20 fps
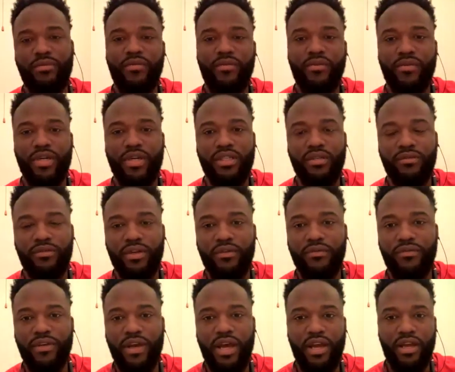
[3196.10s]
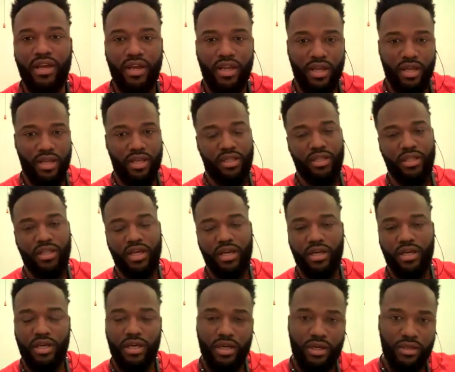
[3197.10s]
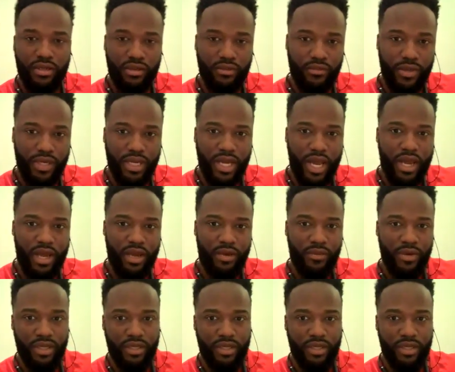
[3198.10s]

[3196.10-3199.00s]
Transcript: if it wasn't for the fact that we had